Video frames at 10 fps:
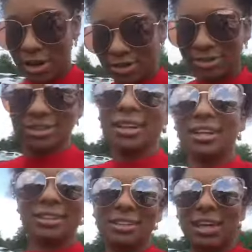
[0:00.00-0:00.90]
around,
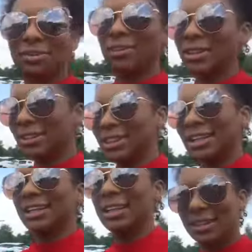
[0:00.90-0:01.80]
because I don't need to
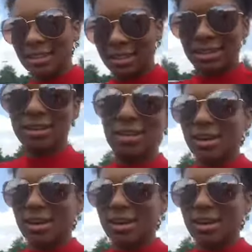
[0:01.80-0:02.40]
get anything.